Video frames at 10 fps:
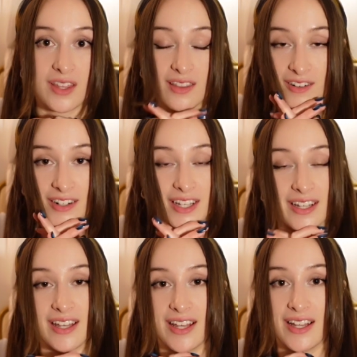and
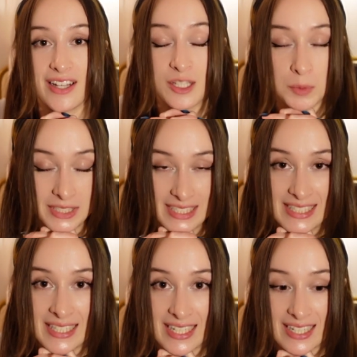learning and
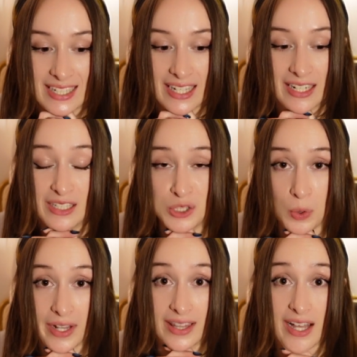experiencing and
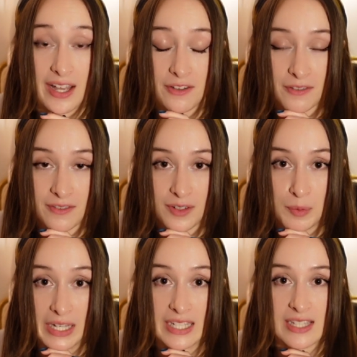enjoying life,
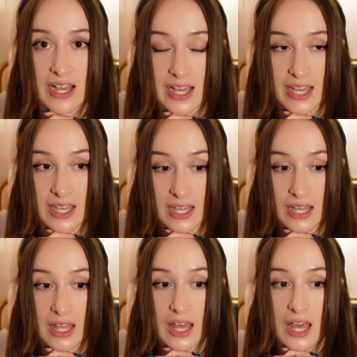because
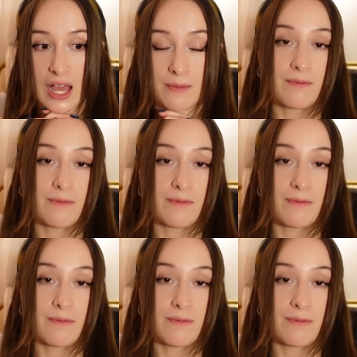I'm